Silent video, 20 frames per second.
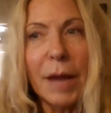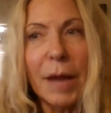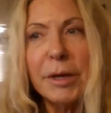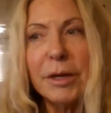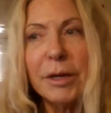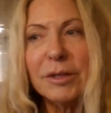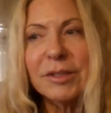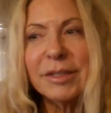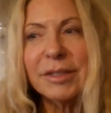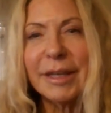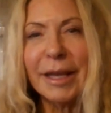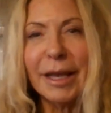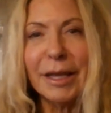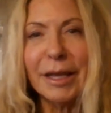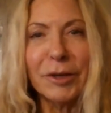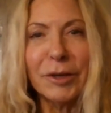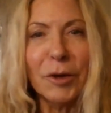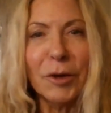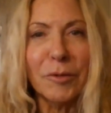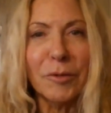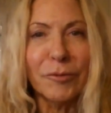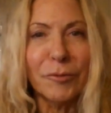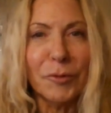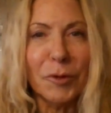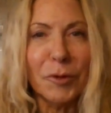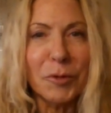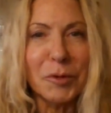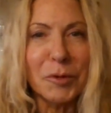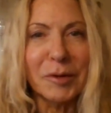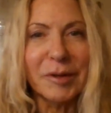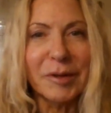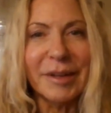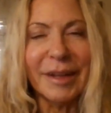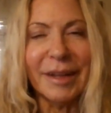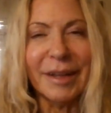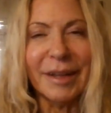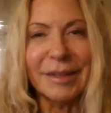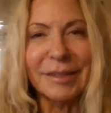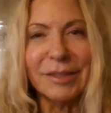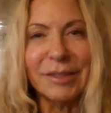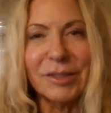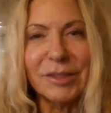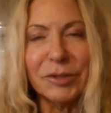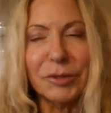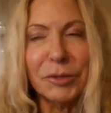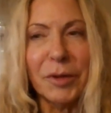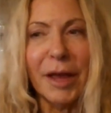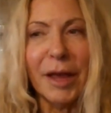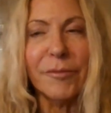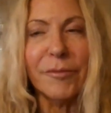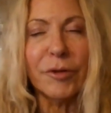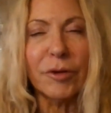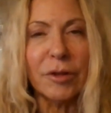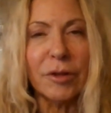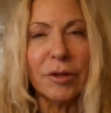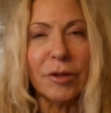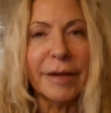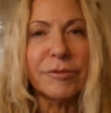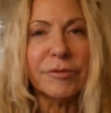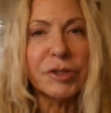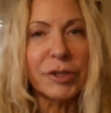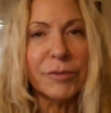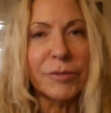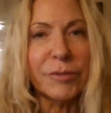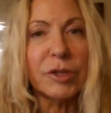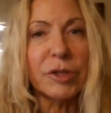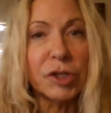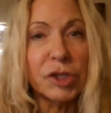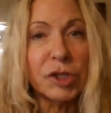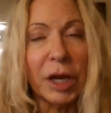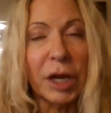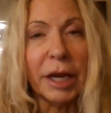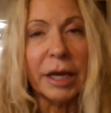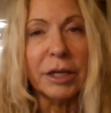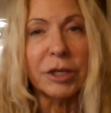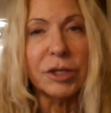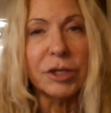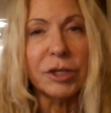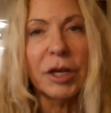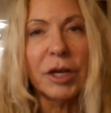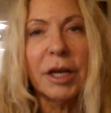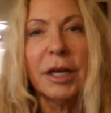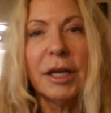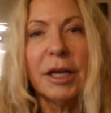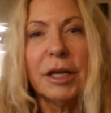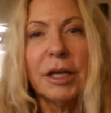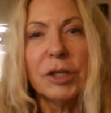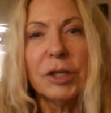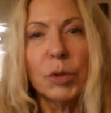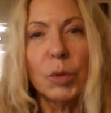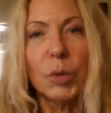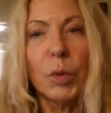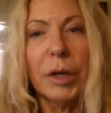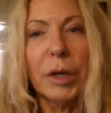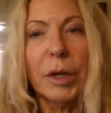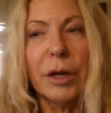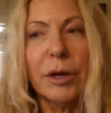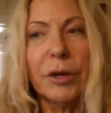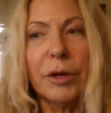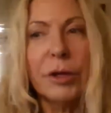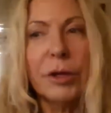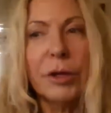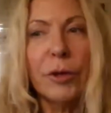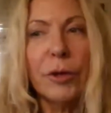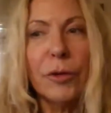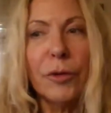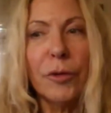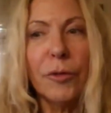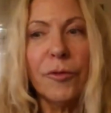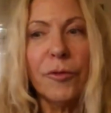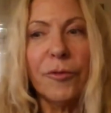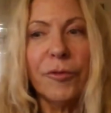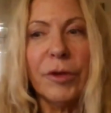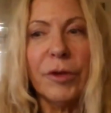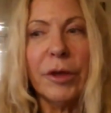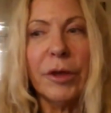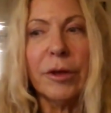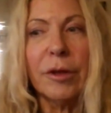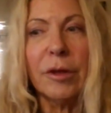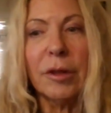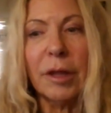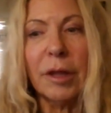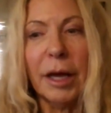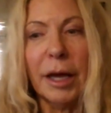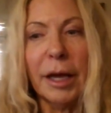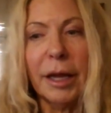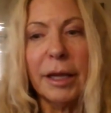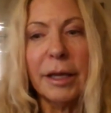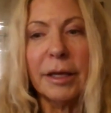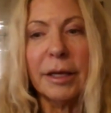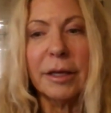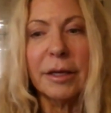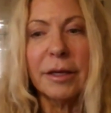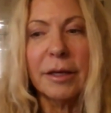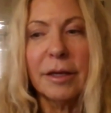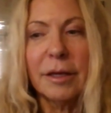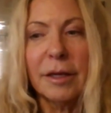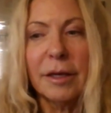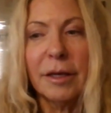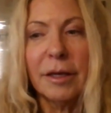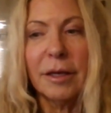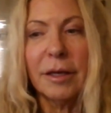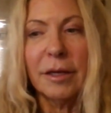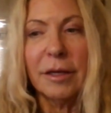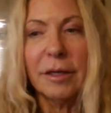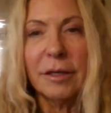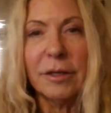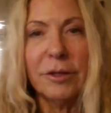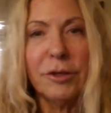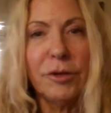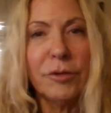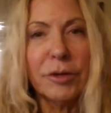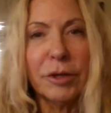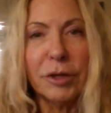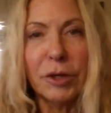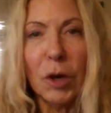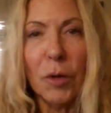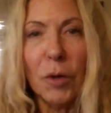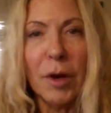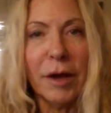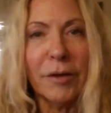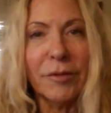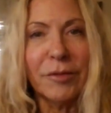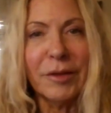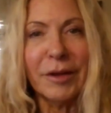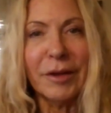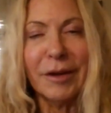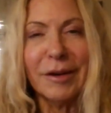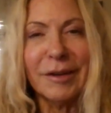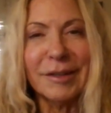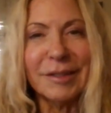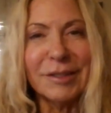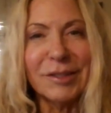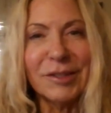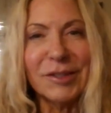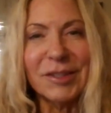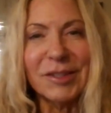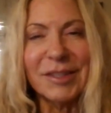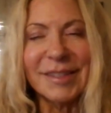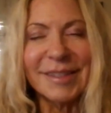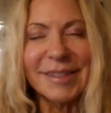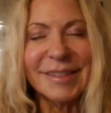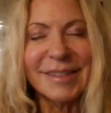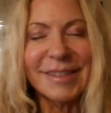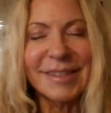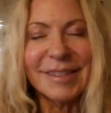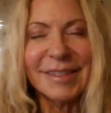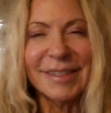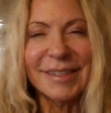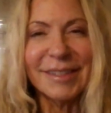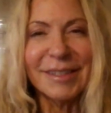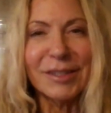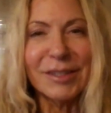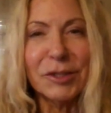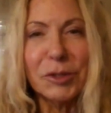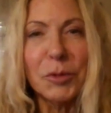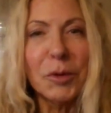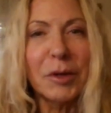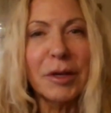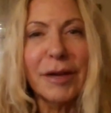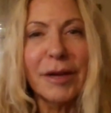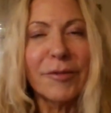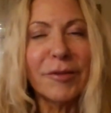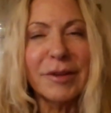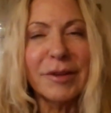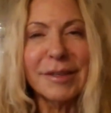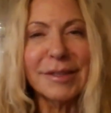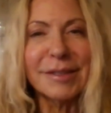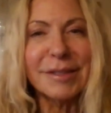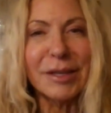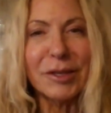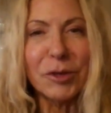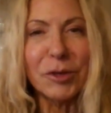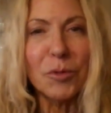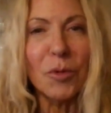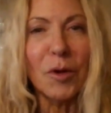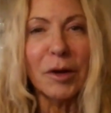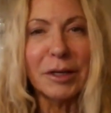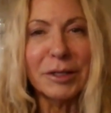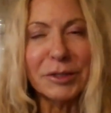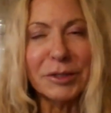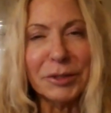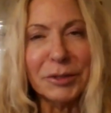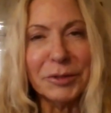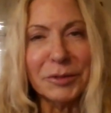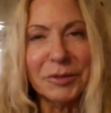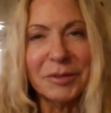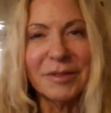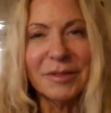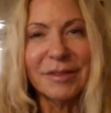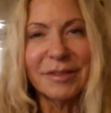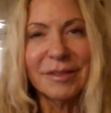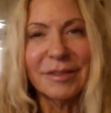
I'm here to get you going forward and to have your life shift and change to where you feel like you can go out there and just do whatever it is that you want to do.